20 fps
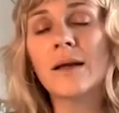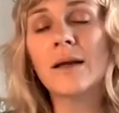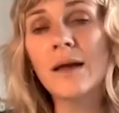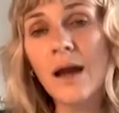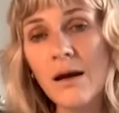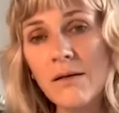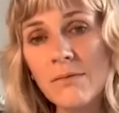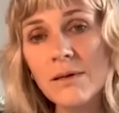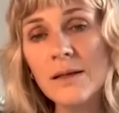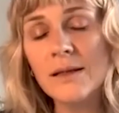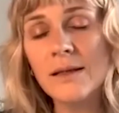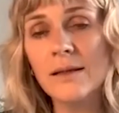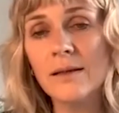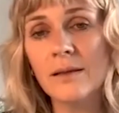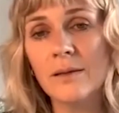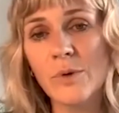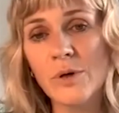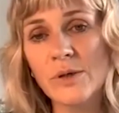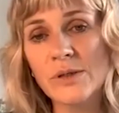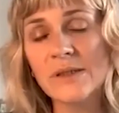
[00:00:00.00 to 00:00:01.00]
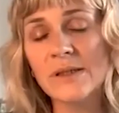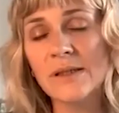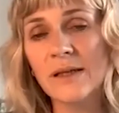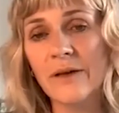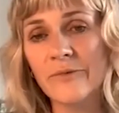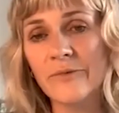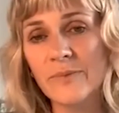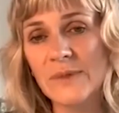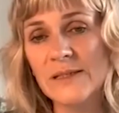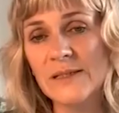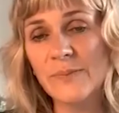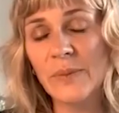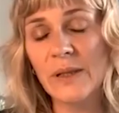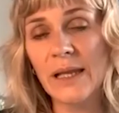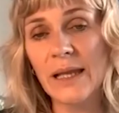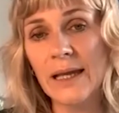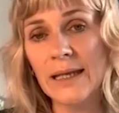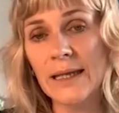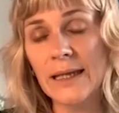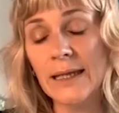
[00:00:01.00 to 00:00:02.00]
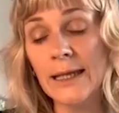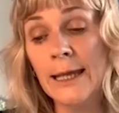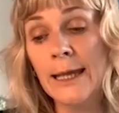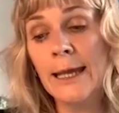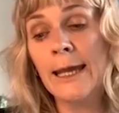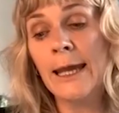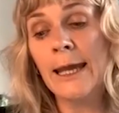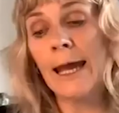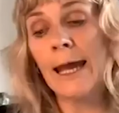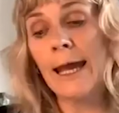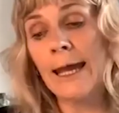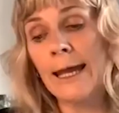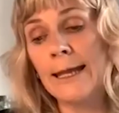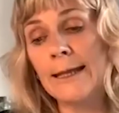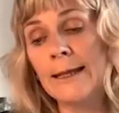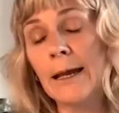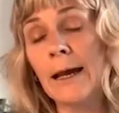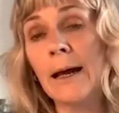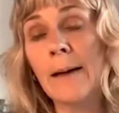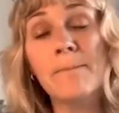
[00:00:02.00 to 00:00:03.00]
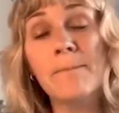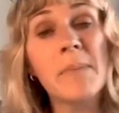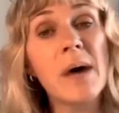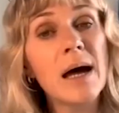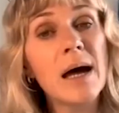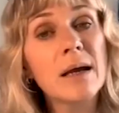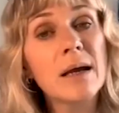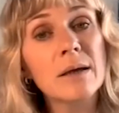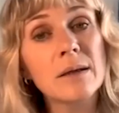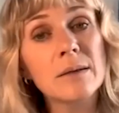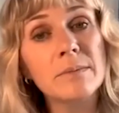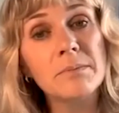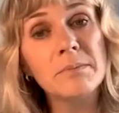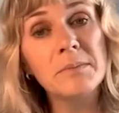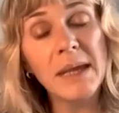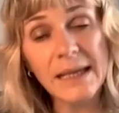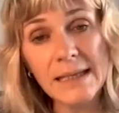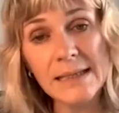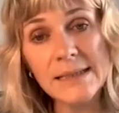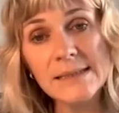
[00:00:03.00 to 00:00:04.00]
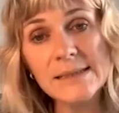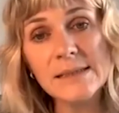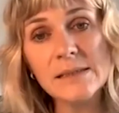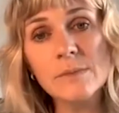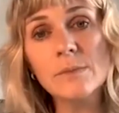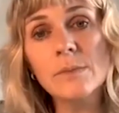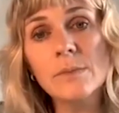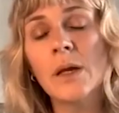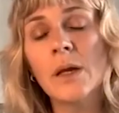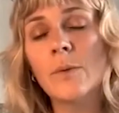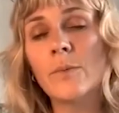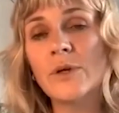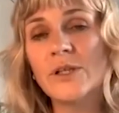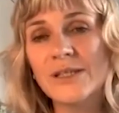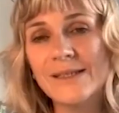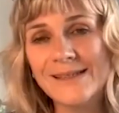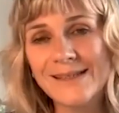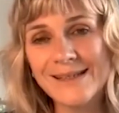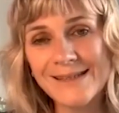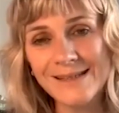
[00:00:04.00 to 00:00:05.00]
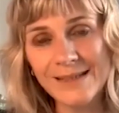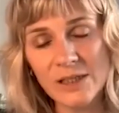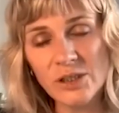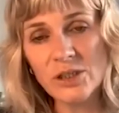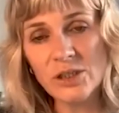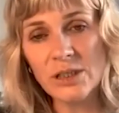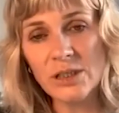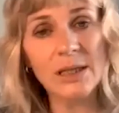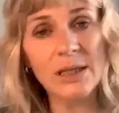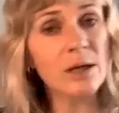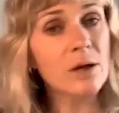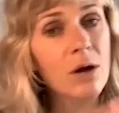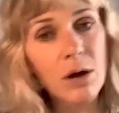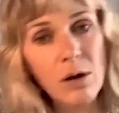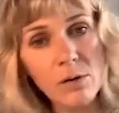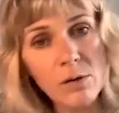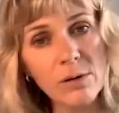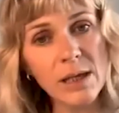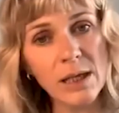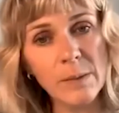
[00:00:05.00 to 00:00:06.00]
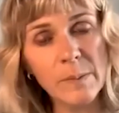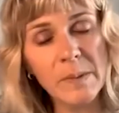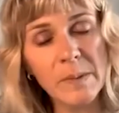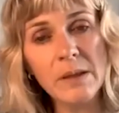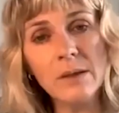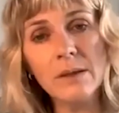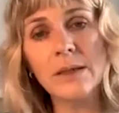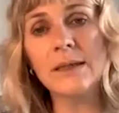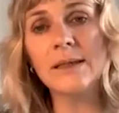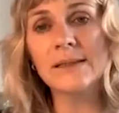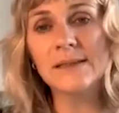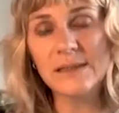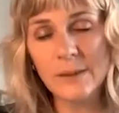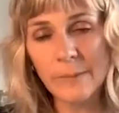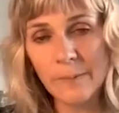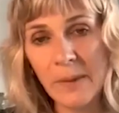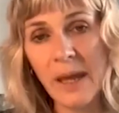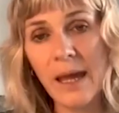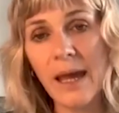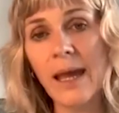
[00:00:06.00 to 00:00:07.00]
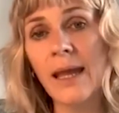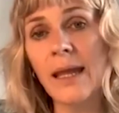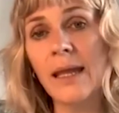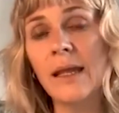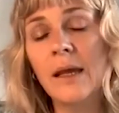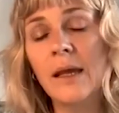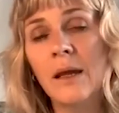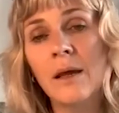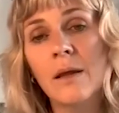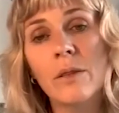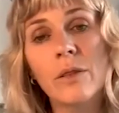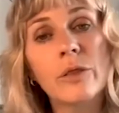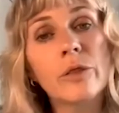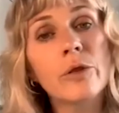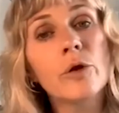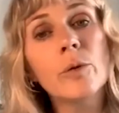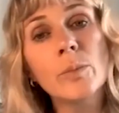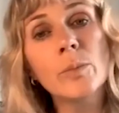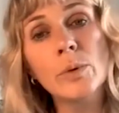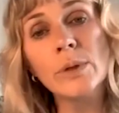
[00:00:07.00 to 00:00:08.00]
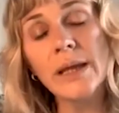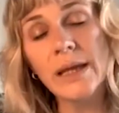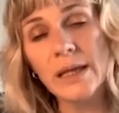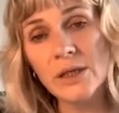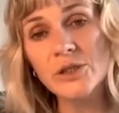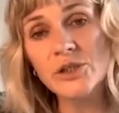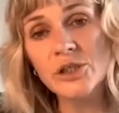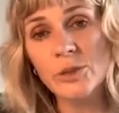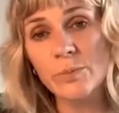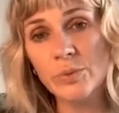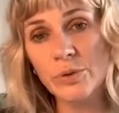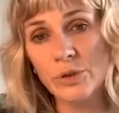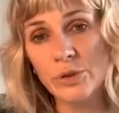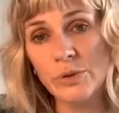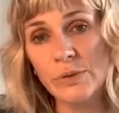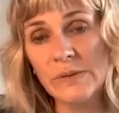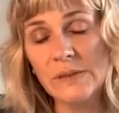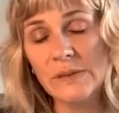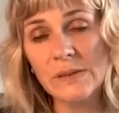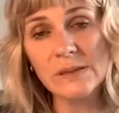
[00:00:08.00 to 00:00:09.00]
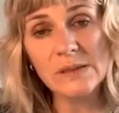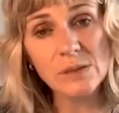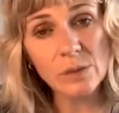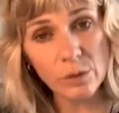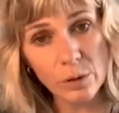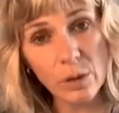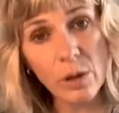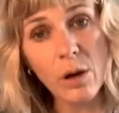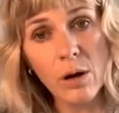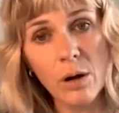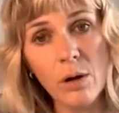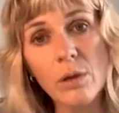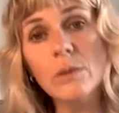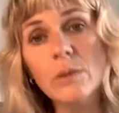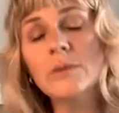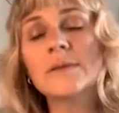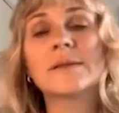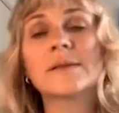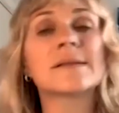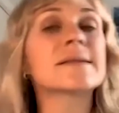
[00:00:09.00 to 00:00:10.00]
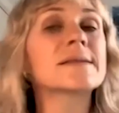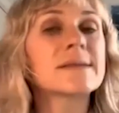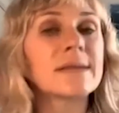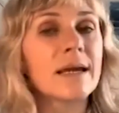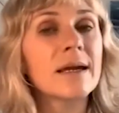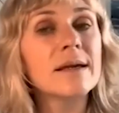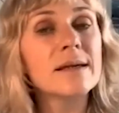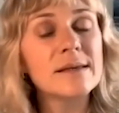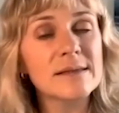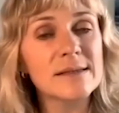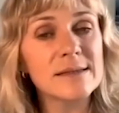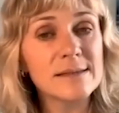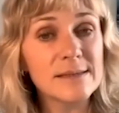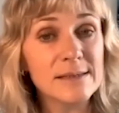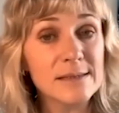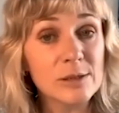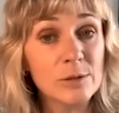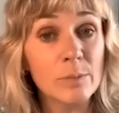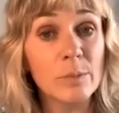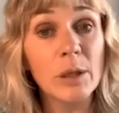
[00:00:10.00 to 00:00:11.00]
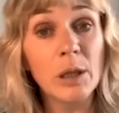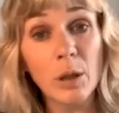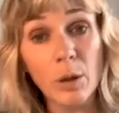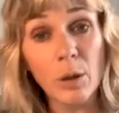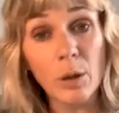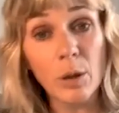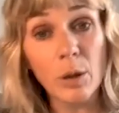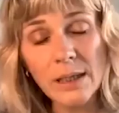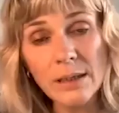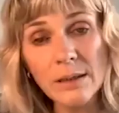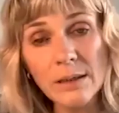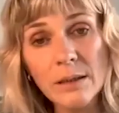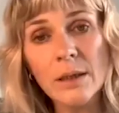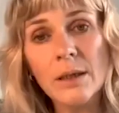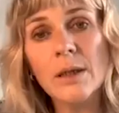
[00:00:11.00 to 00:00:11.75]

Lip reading: currently the Morrison government is planning a market mechanism, which is essentially a coal keeper. It is to pay thermal energy producers, so coal, to stay in the system longer